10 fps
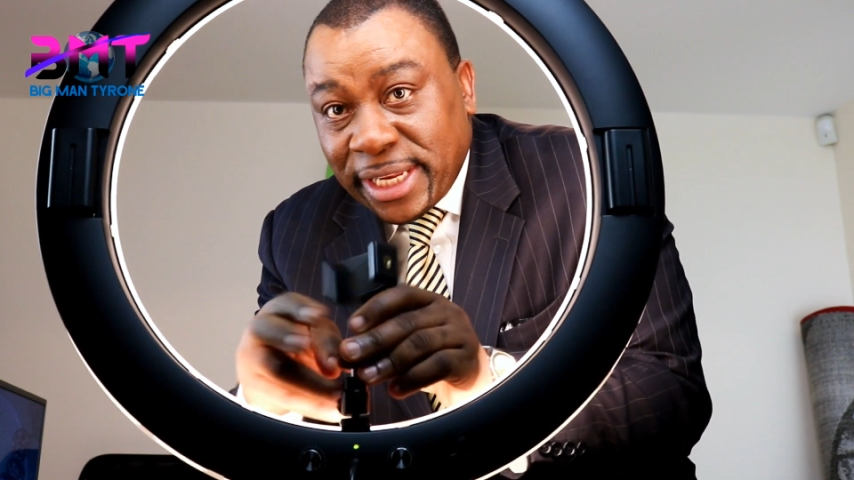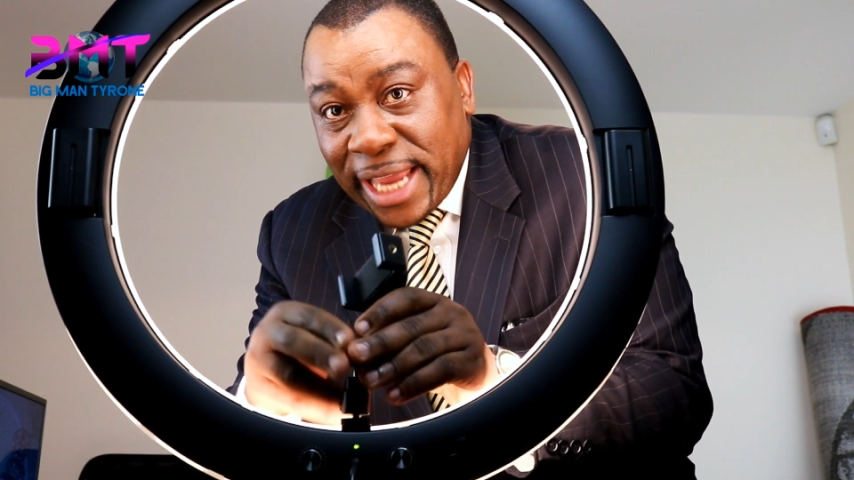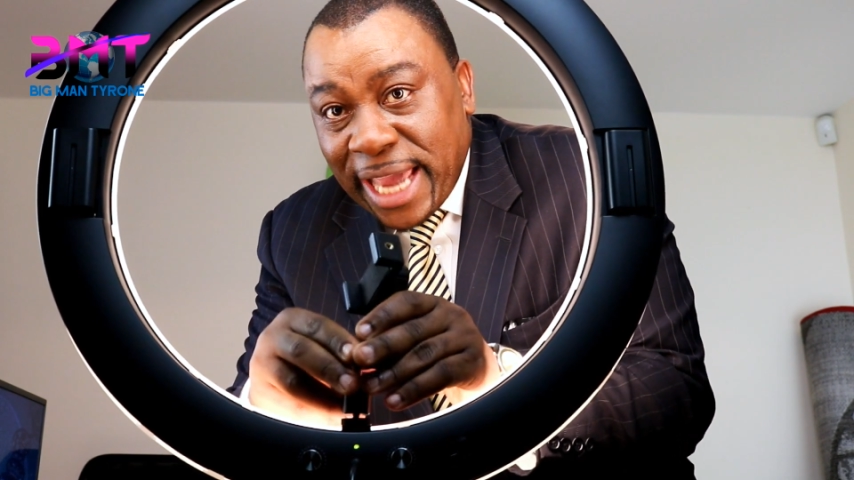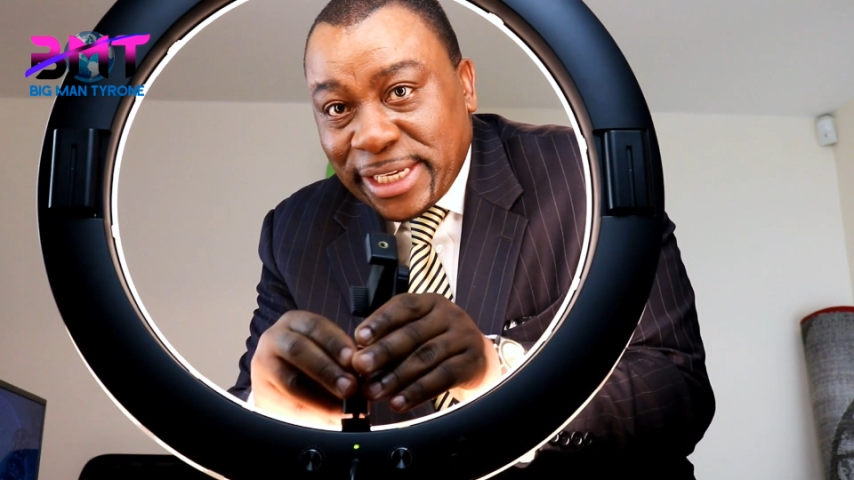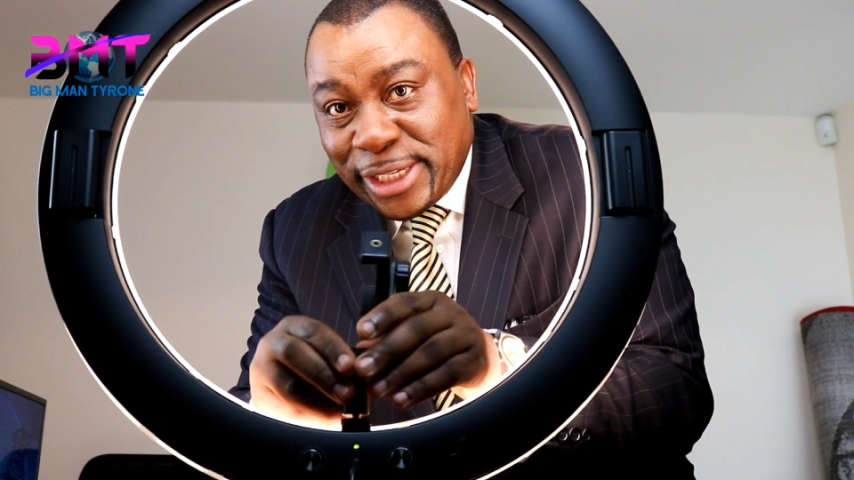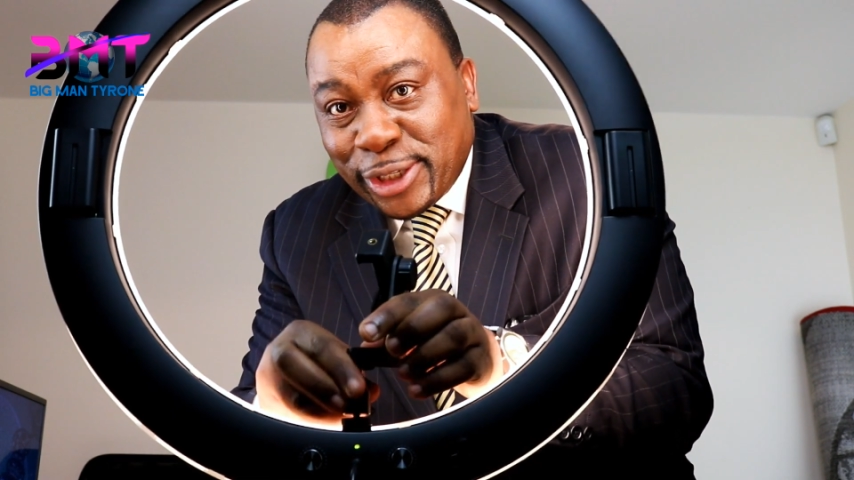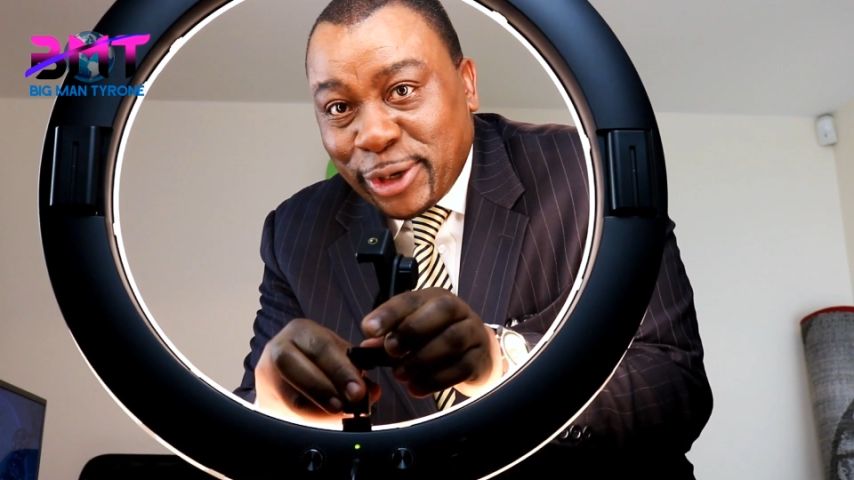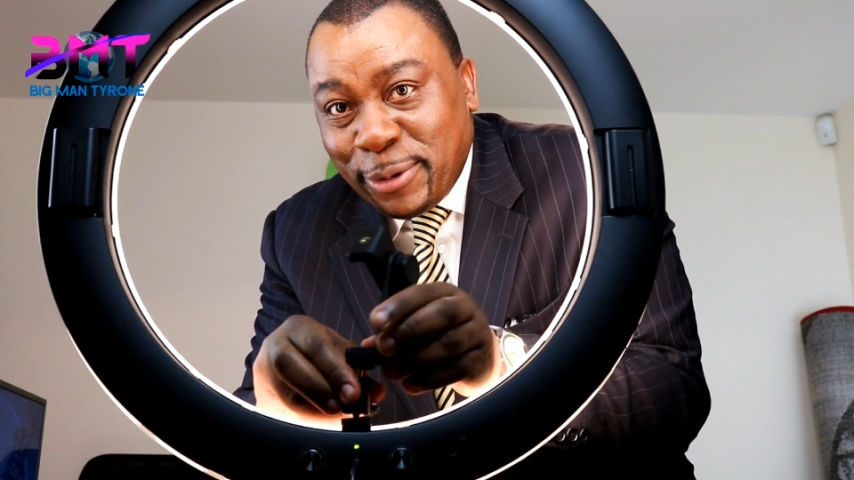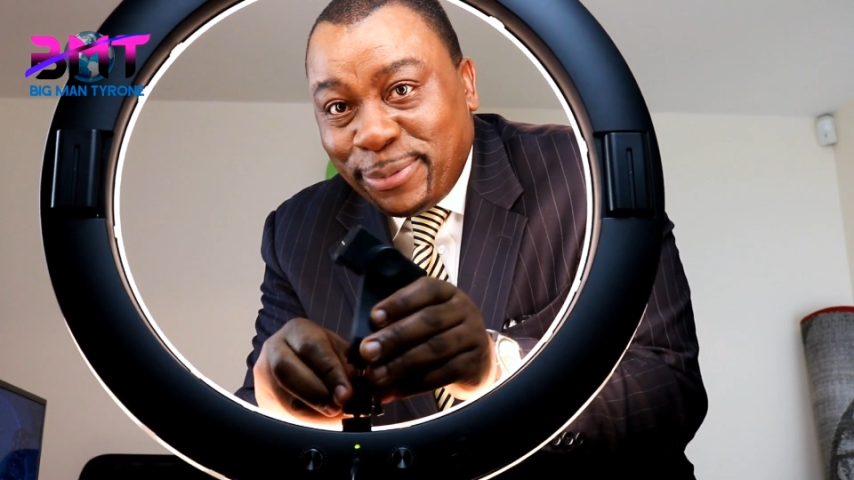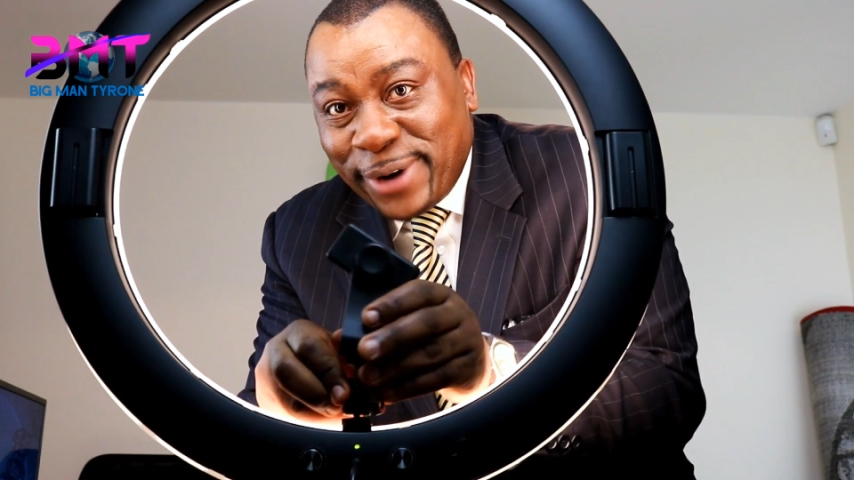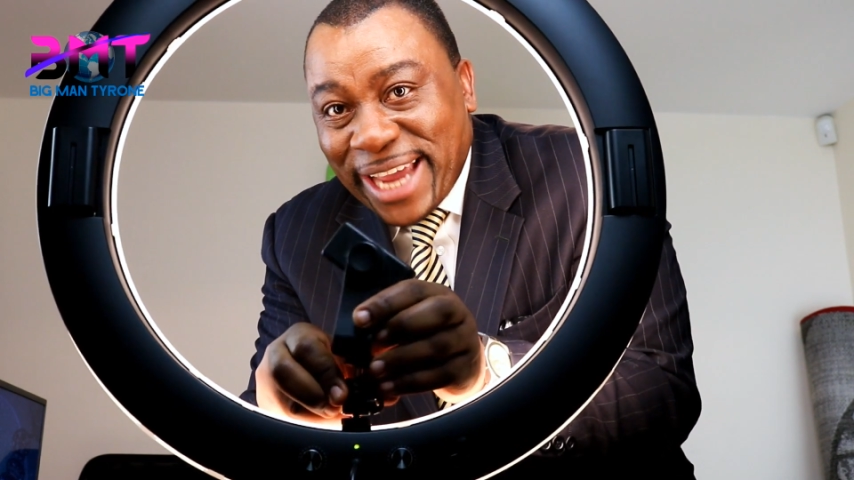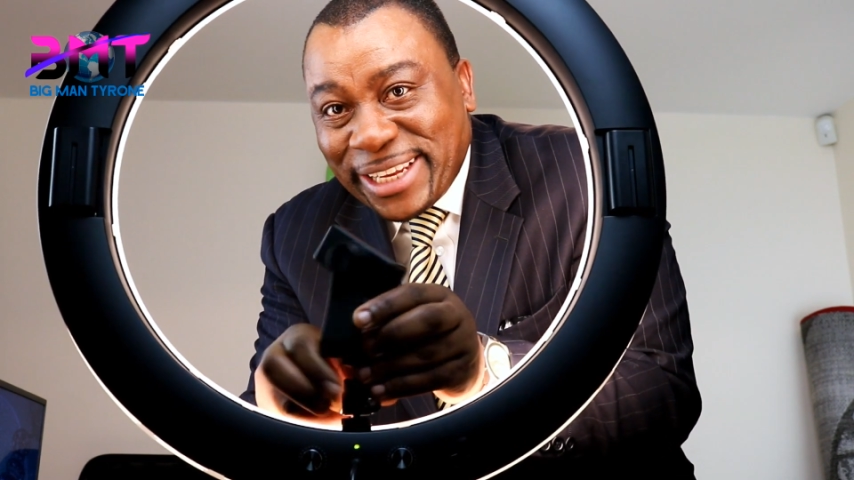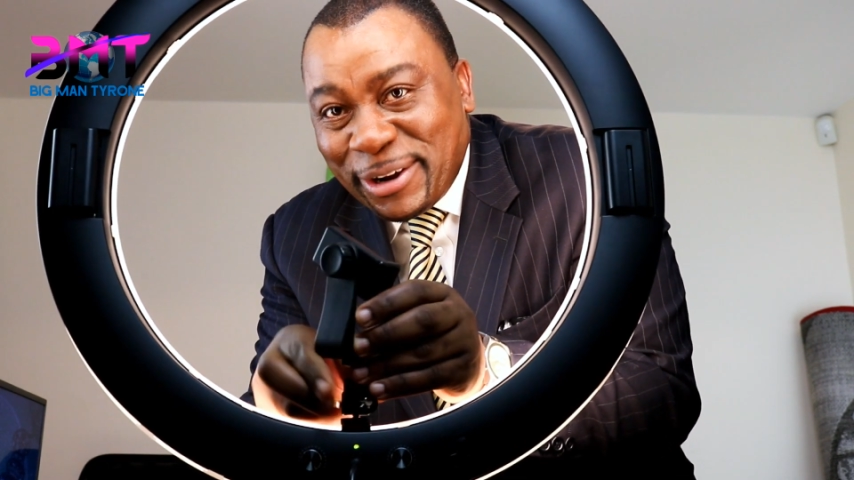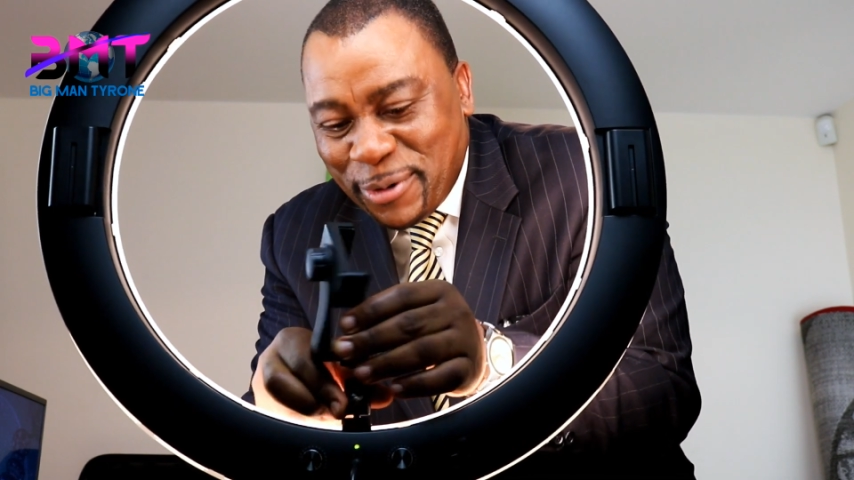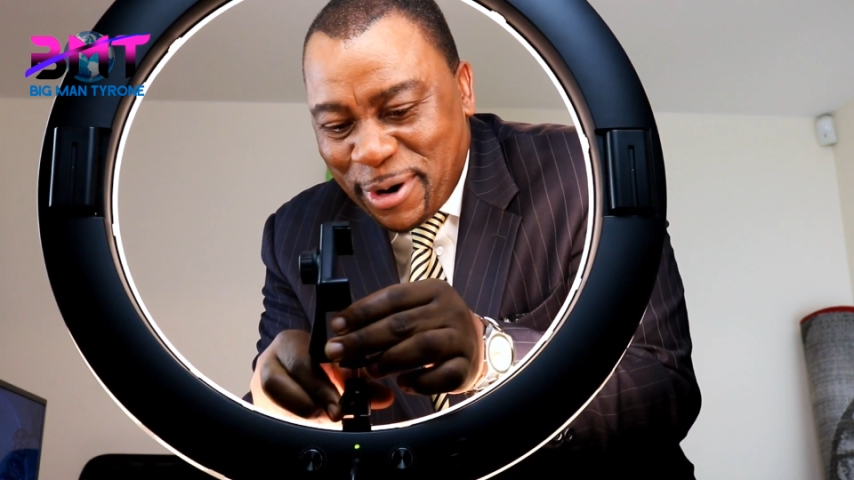light is so bright
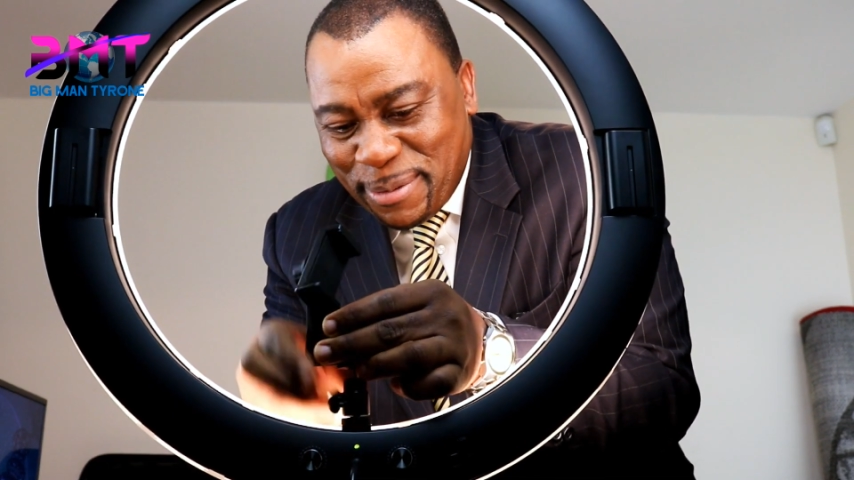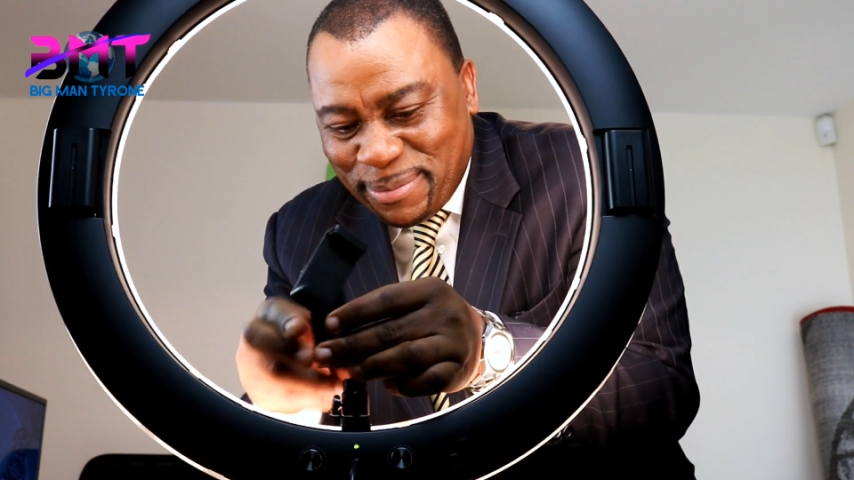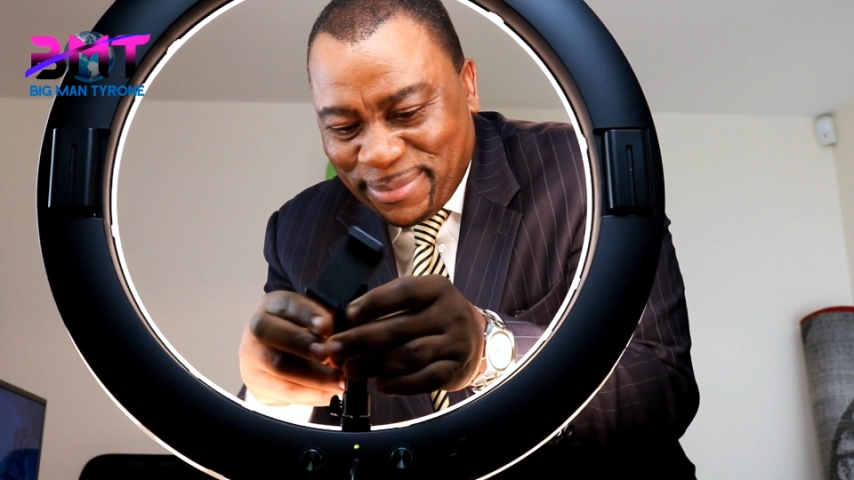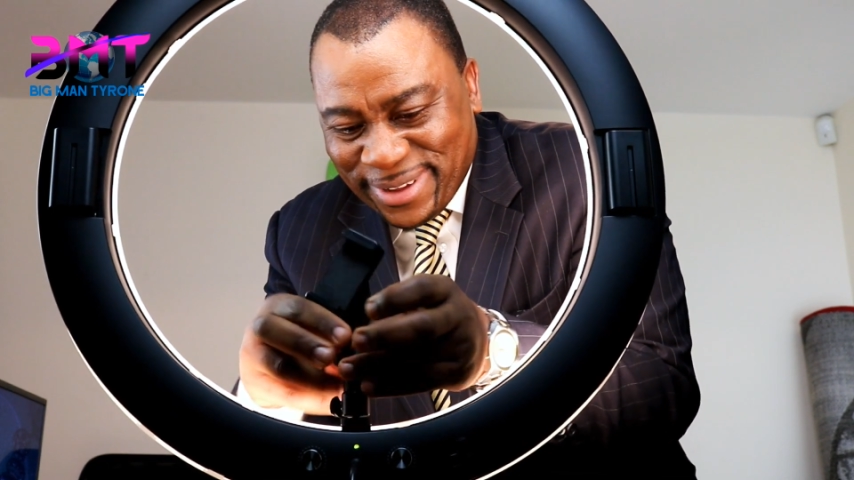and warm